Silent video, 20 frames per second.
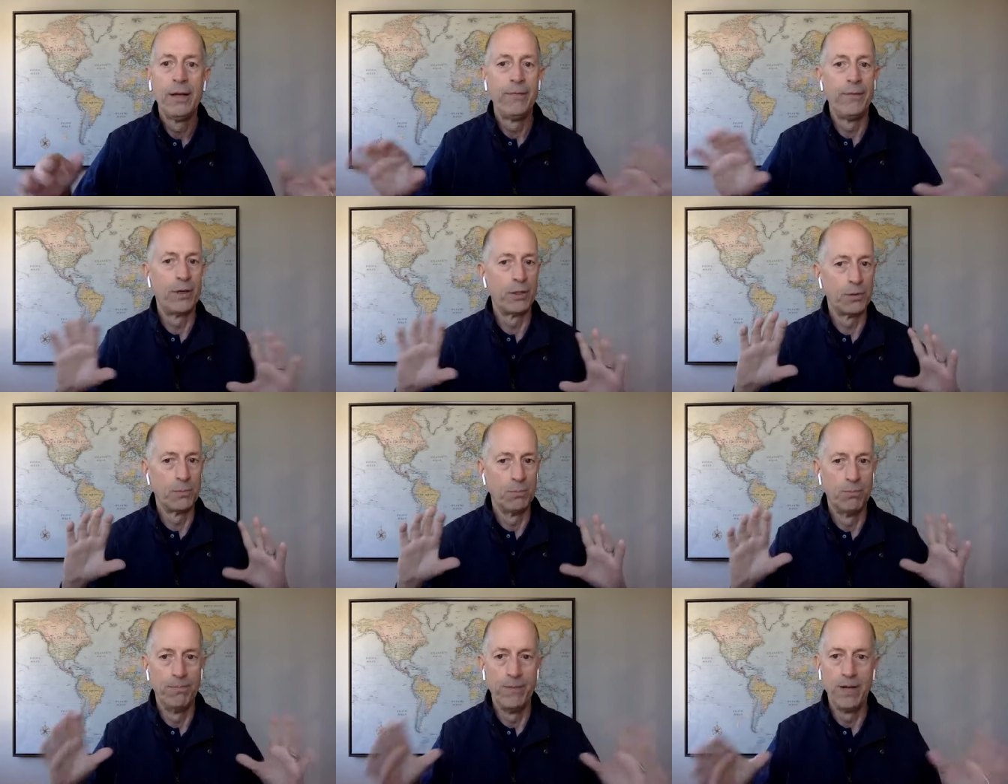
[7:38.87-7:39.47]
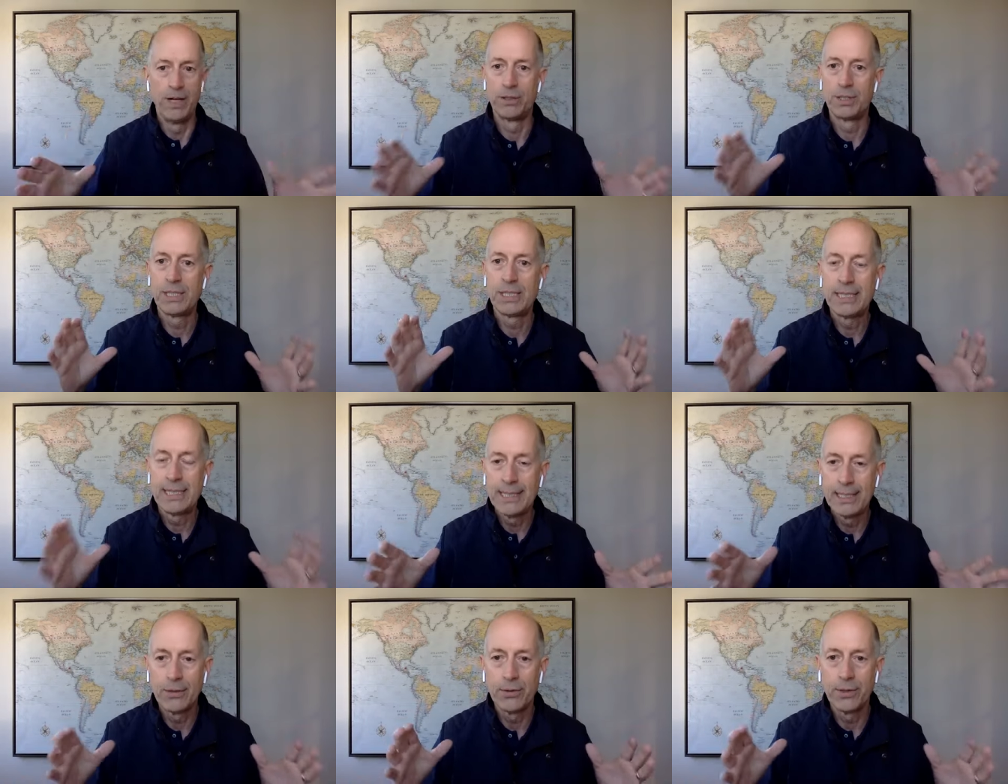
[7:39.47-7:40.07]
There's there's
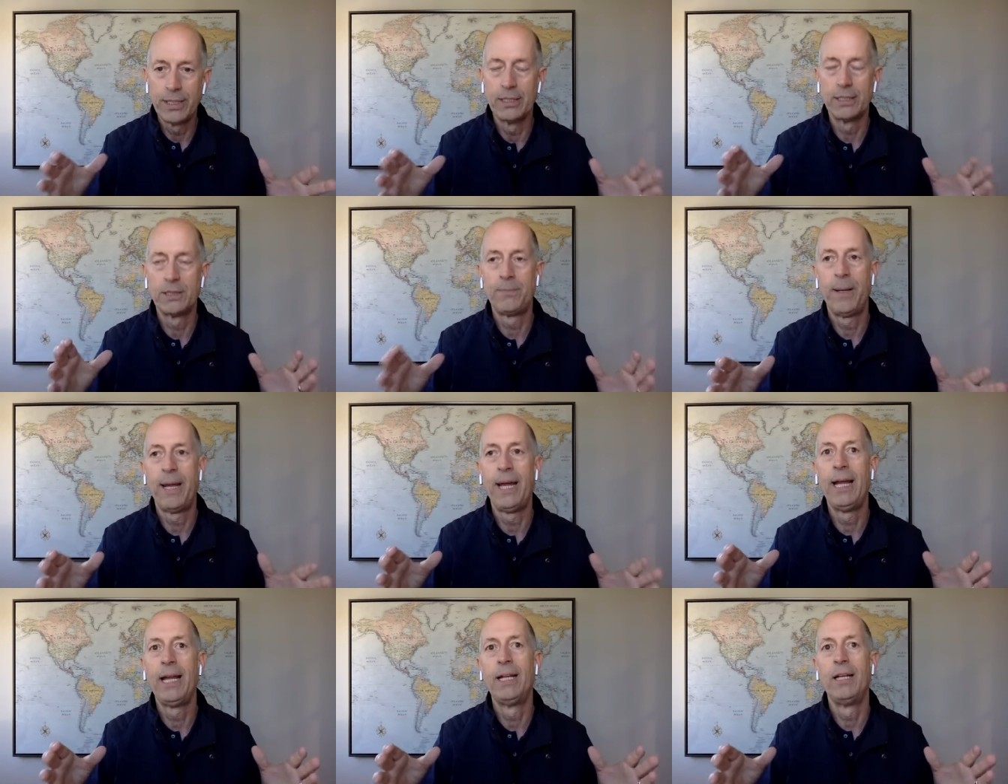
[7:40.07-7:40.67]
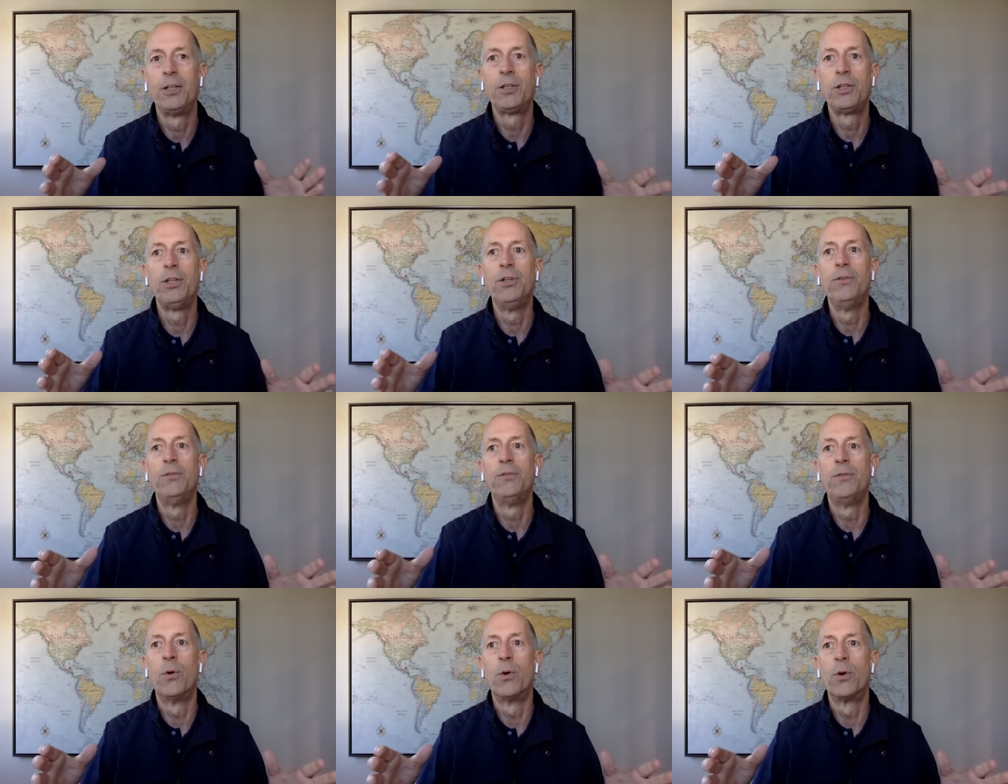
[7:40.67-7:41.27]
serious pain in
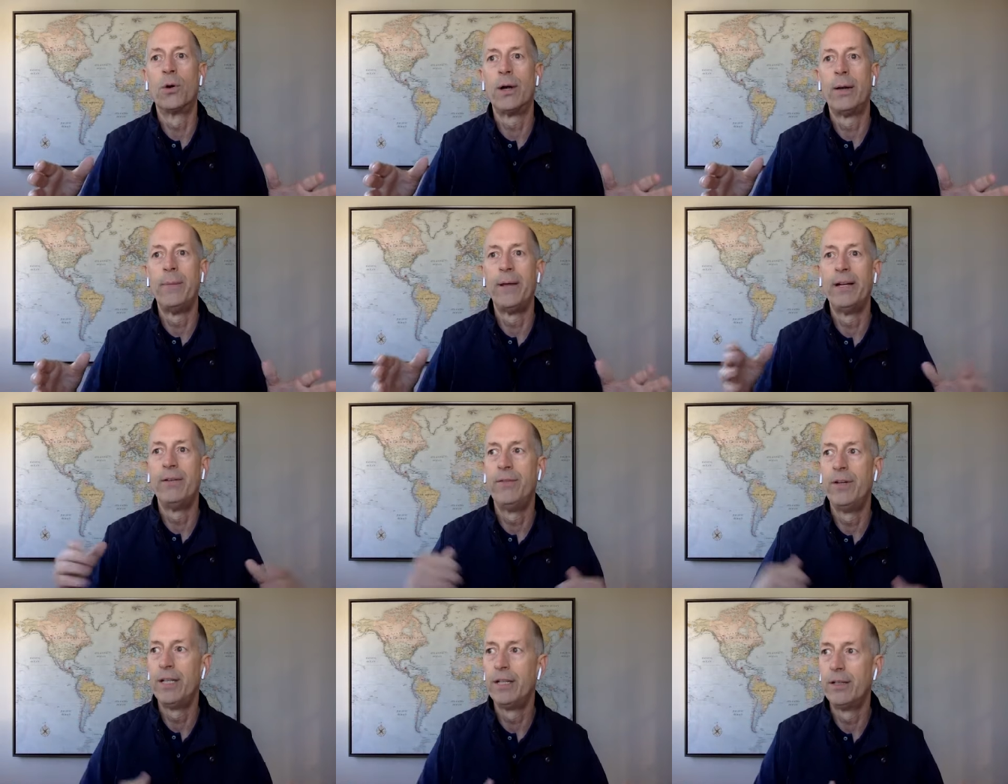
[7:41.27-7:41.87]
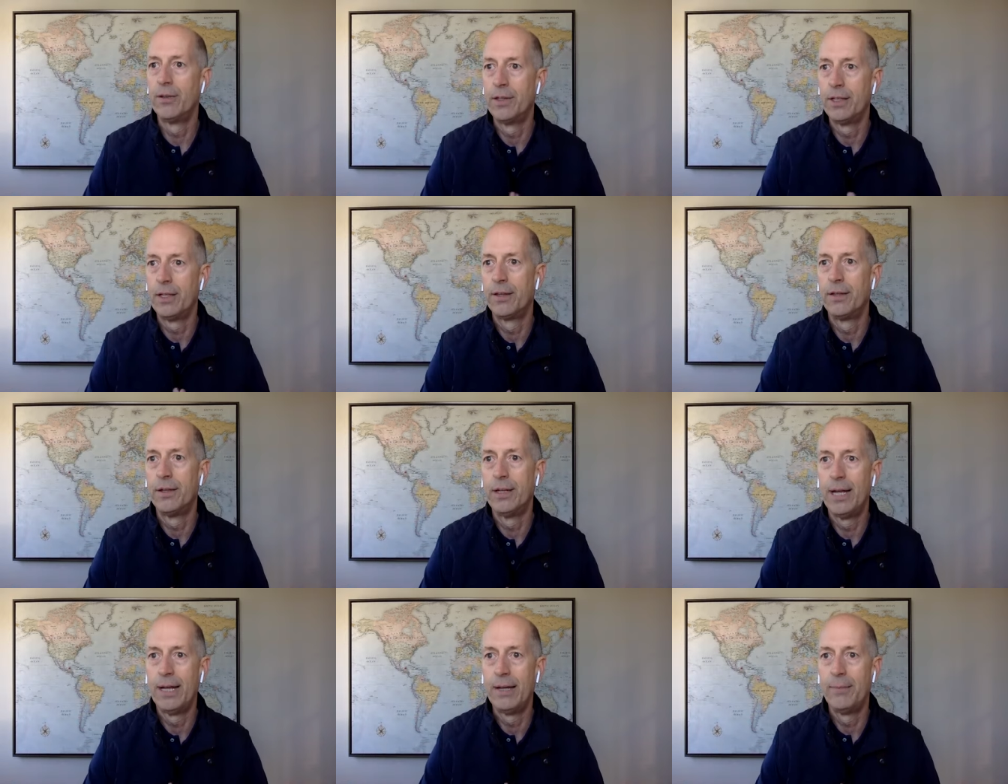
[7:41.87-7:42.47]
Q4. I made a video the
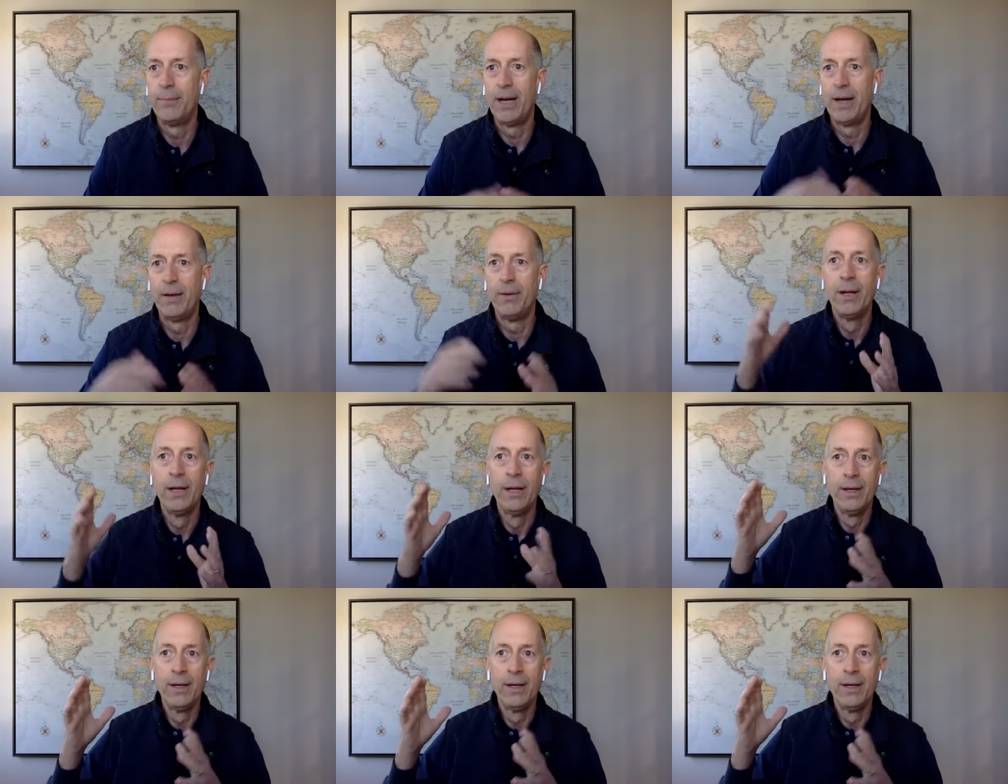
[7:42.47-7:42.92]
other day about